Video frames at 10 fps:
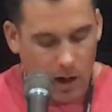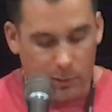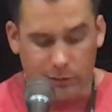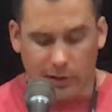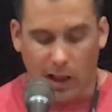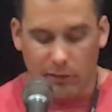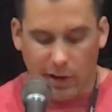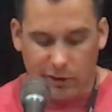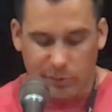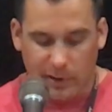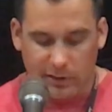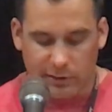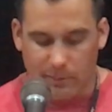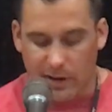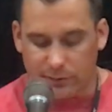I moved to Colorado Springs
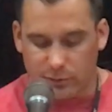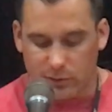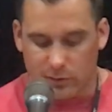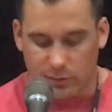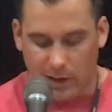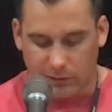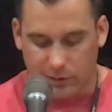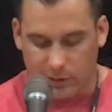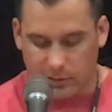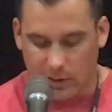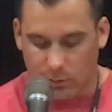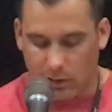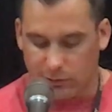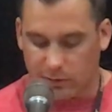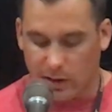in May of 2013, where
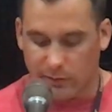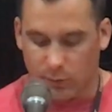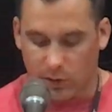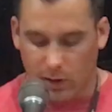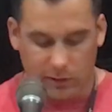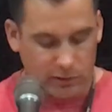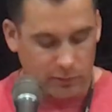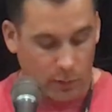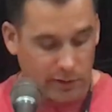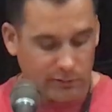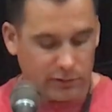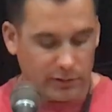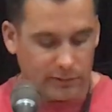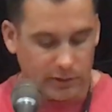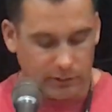I was assigned to Fort Carson's 4th Infantry
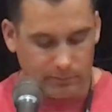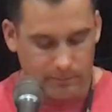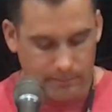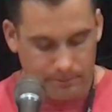Division.